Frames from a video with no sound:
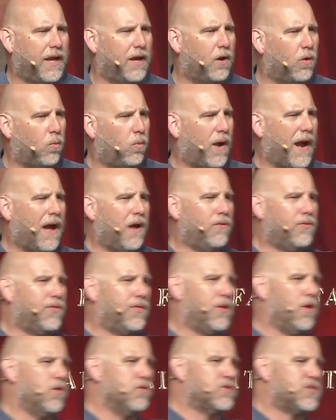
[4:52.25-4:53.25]
And
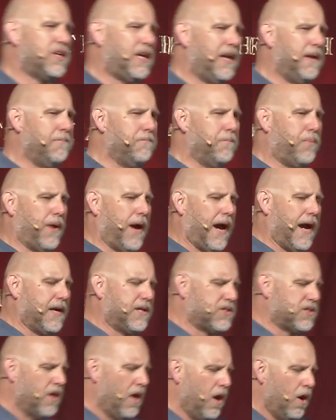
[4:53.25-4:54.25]
around those
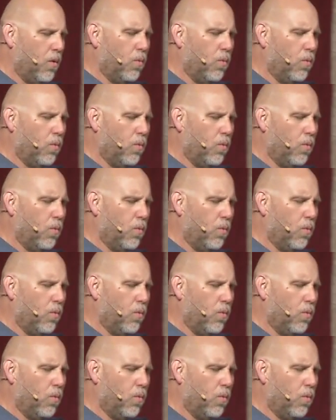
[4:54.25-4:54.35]
impacts,